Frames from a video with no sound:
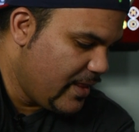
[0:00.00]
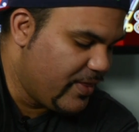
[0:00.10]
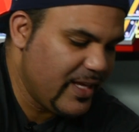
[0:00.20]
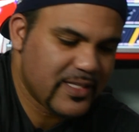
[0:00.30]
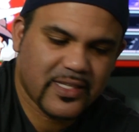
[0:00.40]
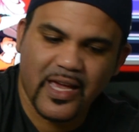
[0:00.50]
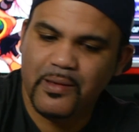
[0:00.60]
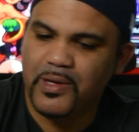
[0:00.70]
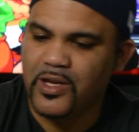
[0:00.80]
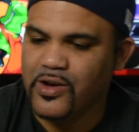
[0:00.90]
This
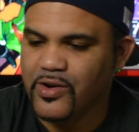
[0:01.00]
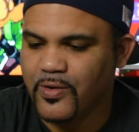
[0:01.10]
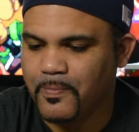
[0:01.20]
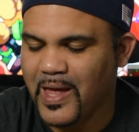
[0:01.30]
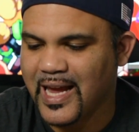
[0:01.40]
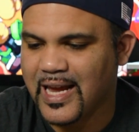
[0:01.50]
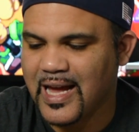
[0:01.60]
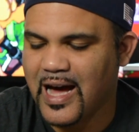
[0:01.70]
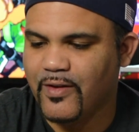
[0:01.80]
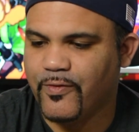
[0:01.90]
game here I
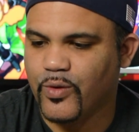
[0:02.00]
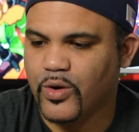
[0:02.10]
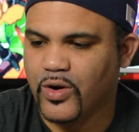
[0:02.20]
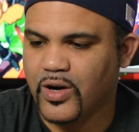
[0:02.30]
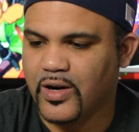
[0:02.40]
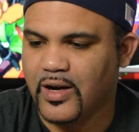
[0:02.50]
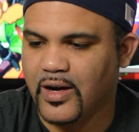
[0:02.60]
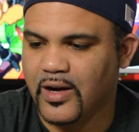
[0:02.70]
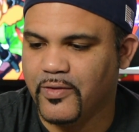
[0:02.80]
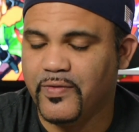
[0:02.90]
got
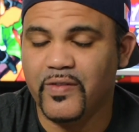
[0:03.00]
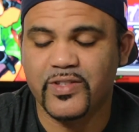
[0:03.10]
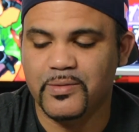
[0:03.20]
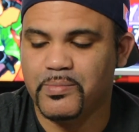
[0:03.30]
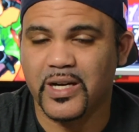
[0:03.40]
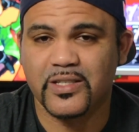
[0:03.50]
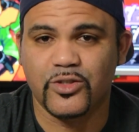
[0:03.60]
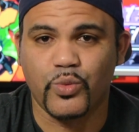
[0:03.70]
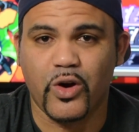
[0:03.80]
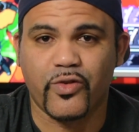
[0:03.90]
for 15 bucks
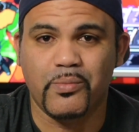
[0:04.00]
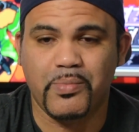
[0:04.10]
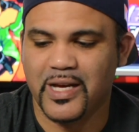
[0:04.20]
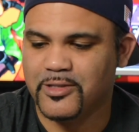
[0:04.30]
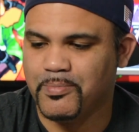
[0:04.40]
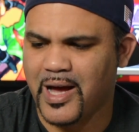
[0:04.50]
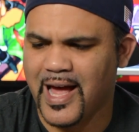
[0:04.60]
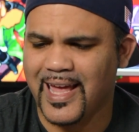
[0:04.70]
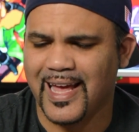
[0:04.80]
as well from Best Buy.